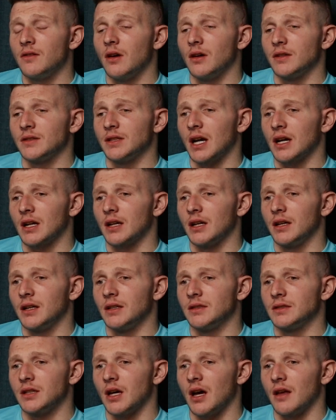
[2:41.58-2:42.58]
no, exactly,
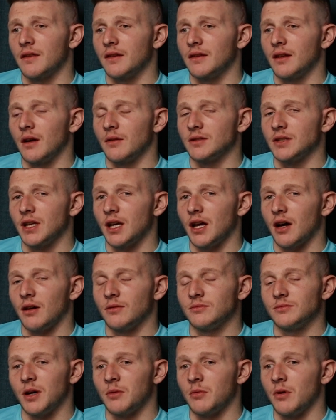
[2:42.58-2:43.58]
and I think that was it. I
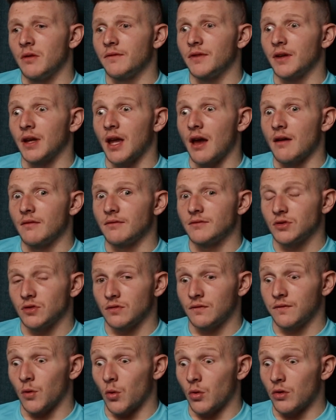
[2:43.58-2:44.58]
won't forget
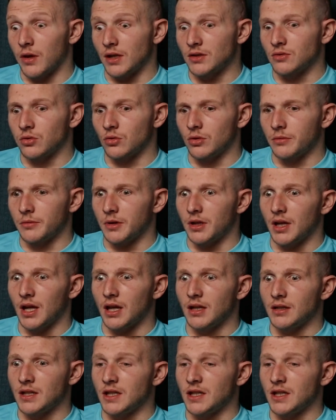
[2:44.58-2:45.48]
for that tournament,